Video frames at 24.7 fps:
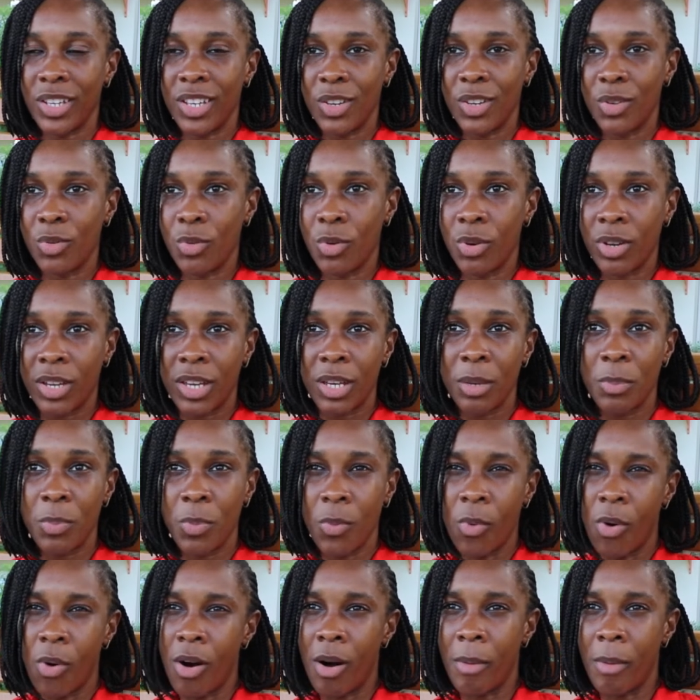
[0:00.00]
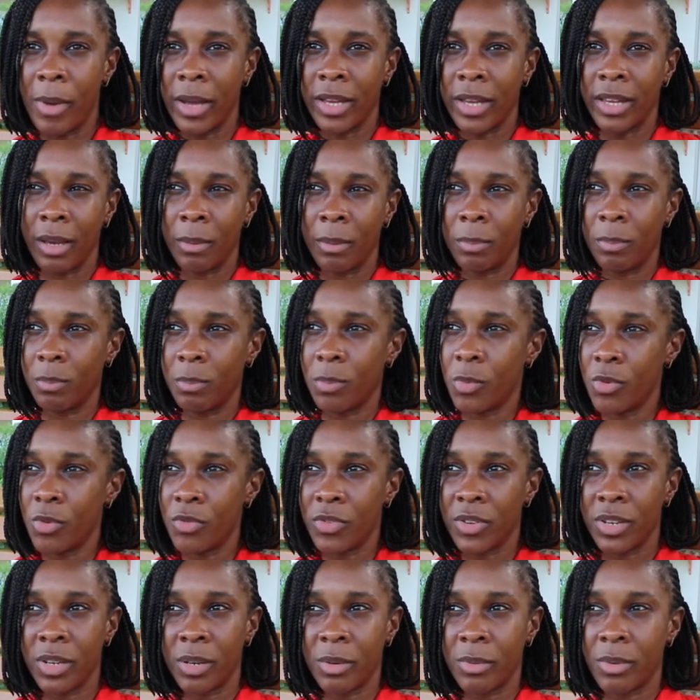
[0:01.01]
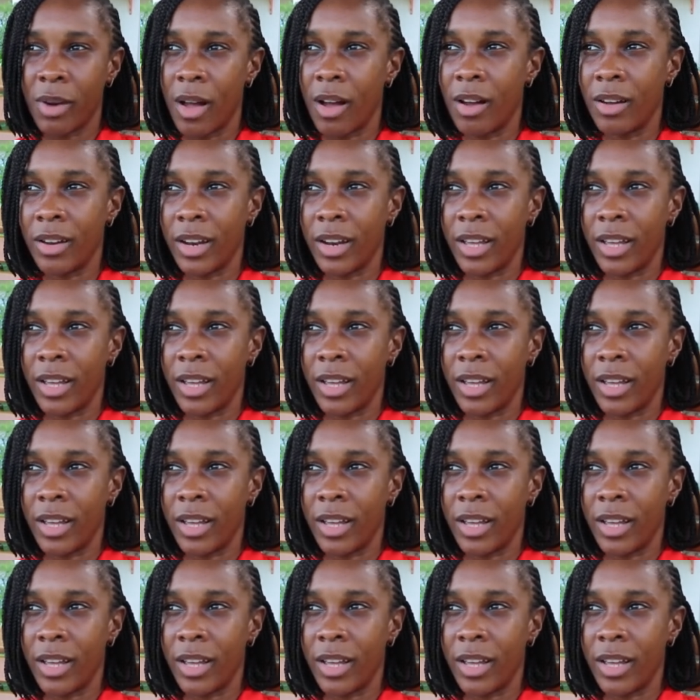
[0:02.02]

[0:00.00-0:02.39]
you know, keep warm. I kept moving around.